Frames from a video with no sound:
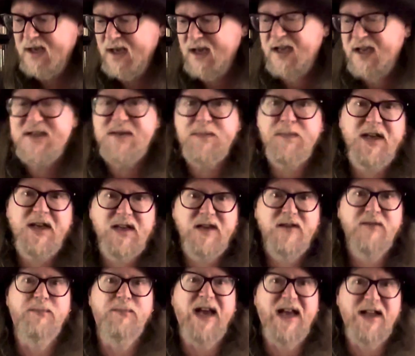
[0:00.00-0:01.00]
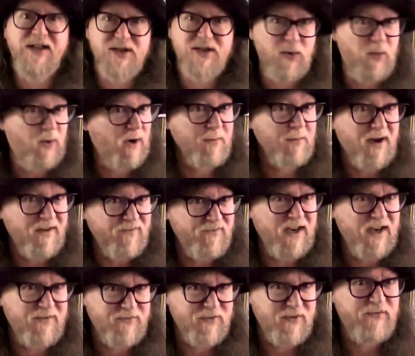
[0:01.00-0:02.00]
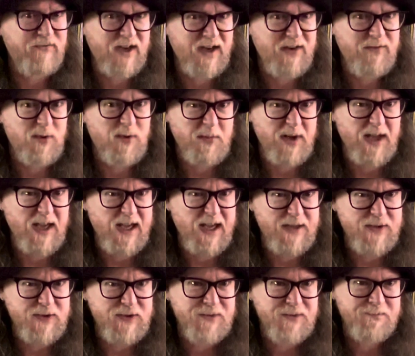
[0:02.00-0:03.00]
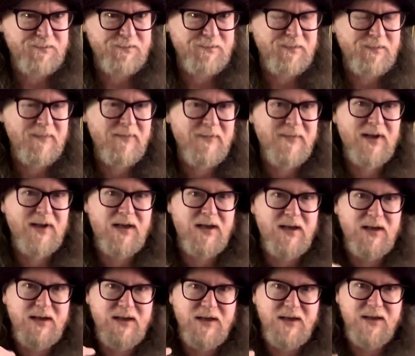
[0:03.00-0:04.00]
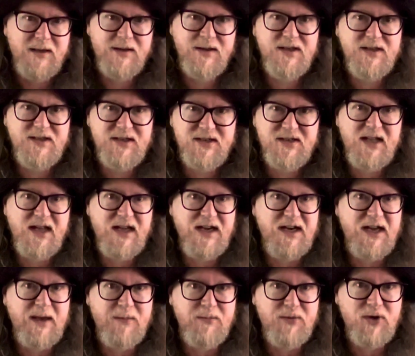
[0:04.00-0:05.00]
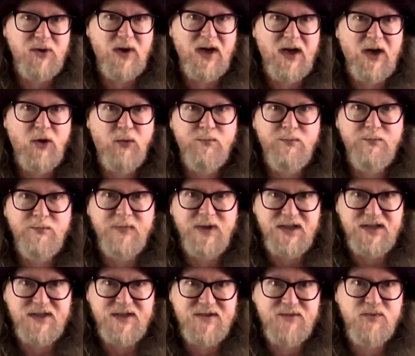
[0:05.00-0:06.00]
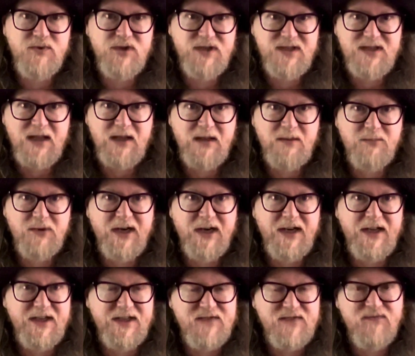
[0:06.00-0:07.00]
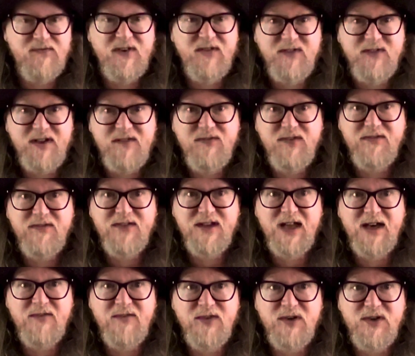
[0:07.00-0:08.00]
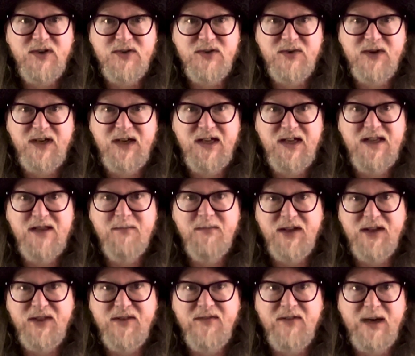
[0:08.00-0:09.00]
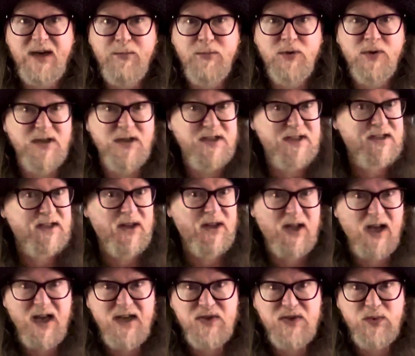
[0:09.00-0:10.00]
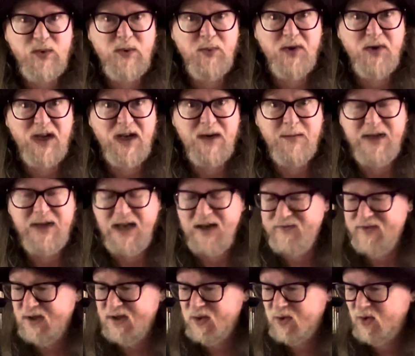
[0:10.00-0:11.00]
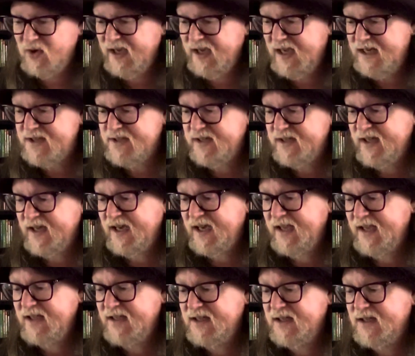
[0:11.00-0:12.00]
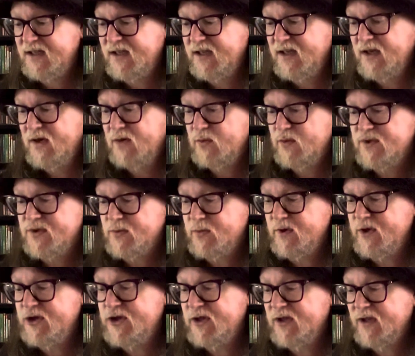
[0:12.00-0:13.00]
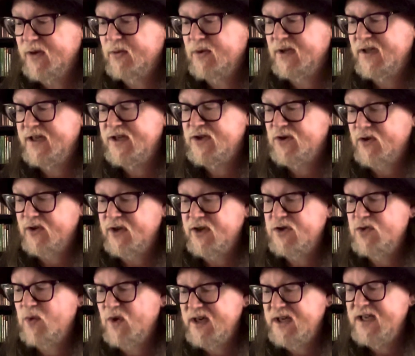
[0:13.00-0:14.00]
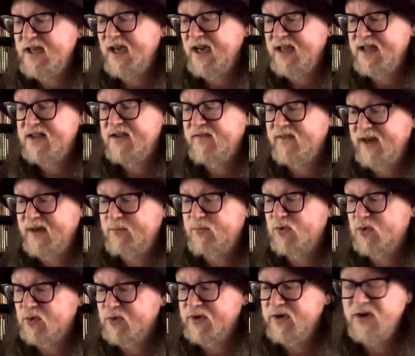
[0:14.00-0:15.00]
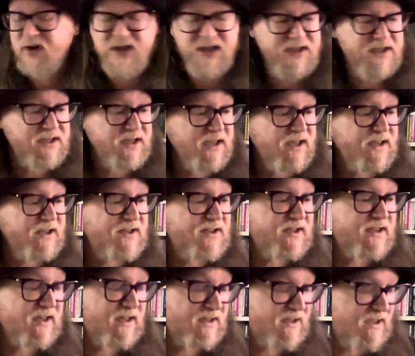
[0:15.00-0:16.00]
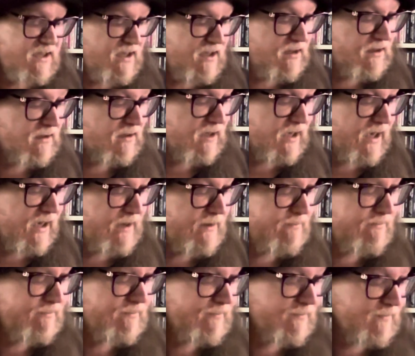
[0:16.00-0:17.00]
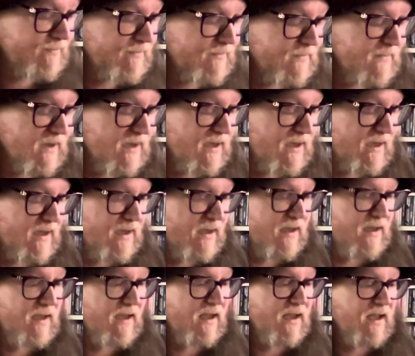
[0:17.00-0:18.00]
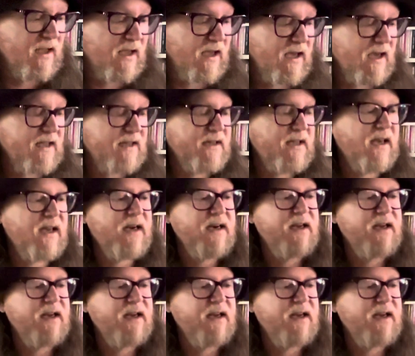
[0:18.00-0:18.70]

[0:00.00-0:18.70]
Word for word: And speaking of bands that are one of my favourite, favourite bands, this is their debut album. It's celebrating its fifty-fifth anniversary in the month of April. It's the last one we're going to be having a look at today. It was originally released on the twenty-eighth of April nineteen sixty-nine, and that